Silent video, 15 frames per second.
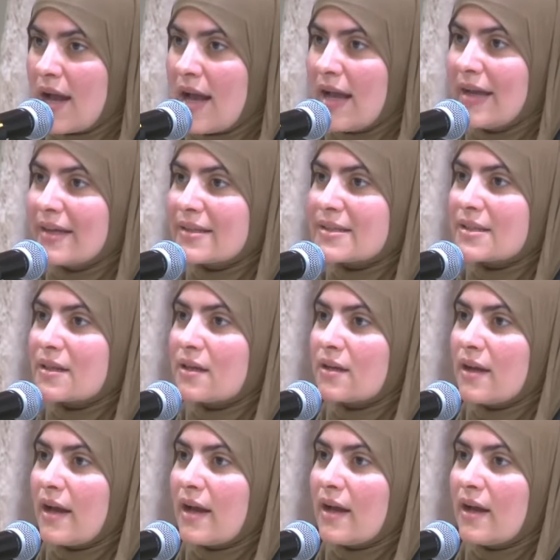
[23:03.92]
is,
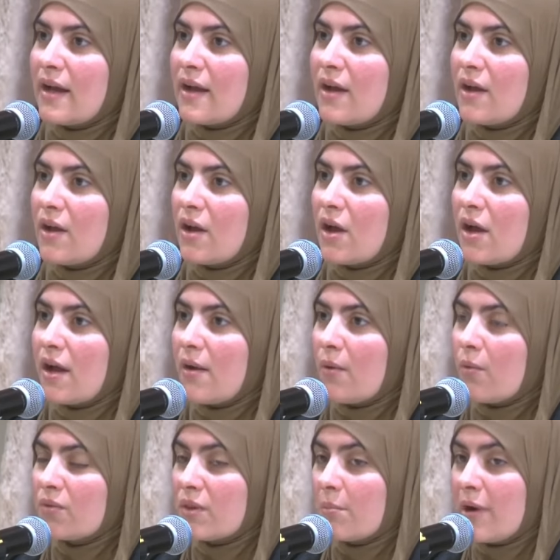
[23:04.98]

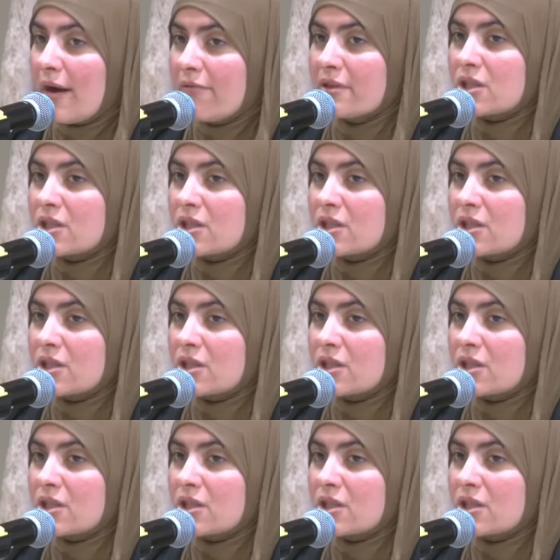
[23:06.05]
well, the Prophet